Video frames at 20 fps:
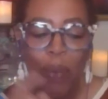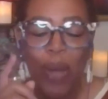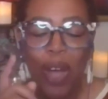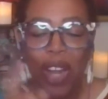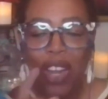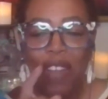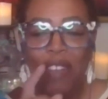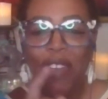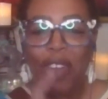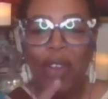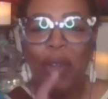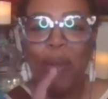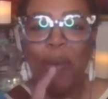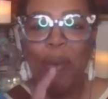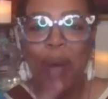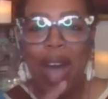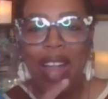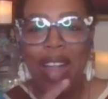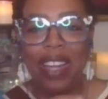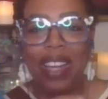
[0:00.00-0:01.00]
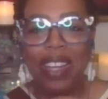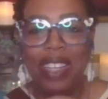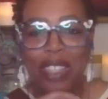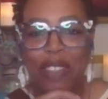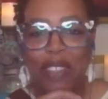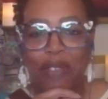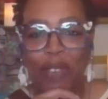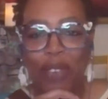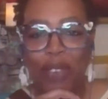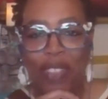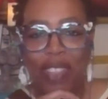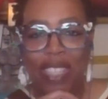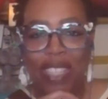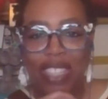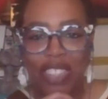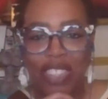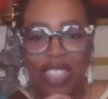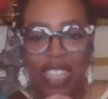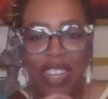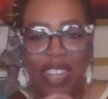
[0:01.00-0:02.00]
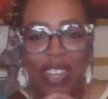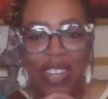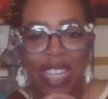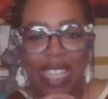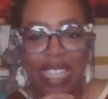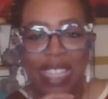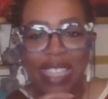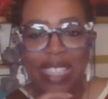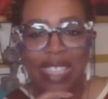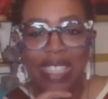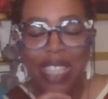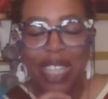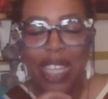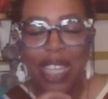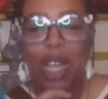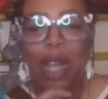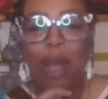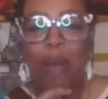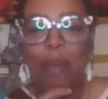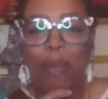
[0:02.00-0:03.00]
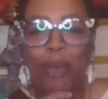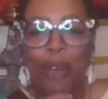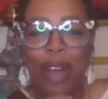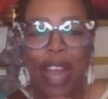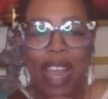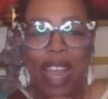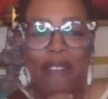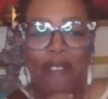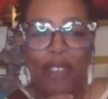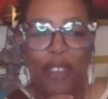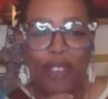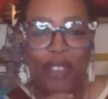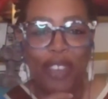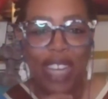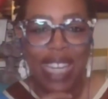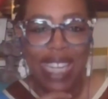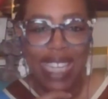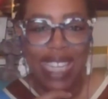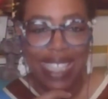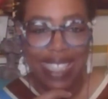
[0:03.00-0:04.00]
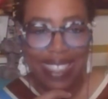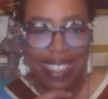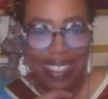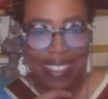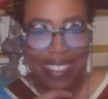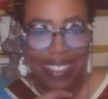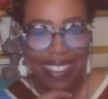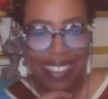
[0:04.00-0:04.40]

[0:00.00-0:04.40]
One of her qualities for this year is bravery.